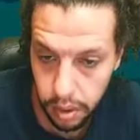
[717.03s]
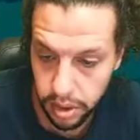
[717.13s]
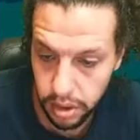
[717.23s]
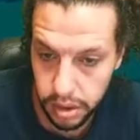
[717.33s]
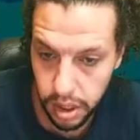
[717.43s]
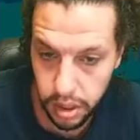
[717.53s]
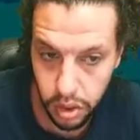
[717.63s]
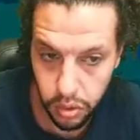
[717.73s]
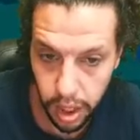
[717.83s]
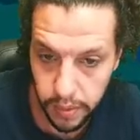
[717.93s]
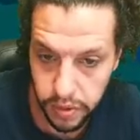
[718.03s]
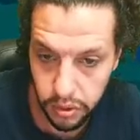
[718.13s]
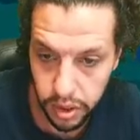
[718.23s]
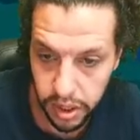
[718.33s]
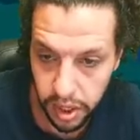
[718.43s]
I'm actually standing there doing
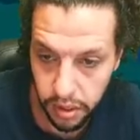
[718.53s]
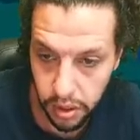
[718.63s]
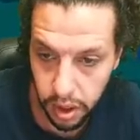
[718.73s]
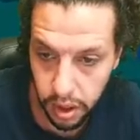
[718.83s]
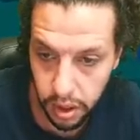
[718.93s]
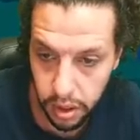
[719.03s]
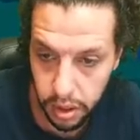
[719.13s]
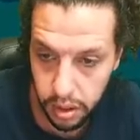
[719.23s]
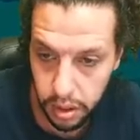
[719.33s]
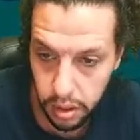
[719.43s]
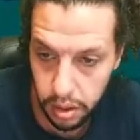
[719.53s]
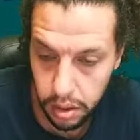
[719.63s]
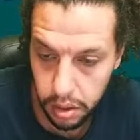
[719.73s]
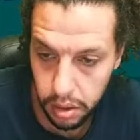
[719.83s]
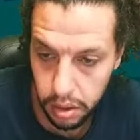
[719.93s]
absolutely nothing.
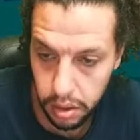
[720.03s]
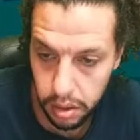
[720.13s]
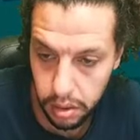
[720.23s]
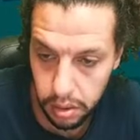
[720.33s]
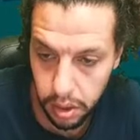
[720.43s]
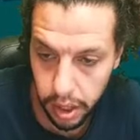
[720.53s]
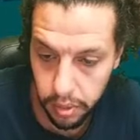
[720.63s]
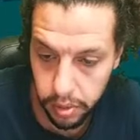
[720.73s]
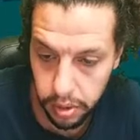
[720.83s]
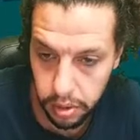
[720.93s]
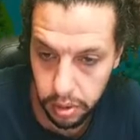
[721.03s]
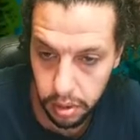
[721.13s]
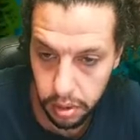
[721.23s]
Don't know how, but...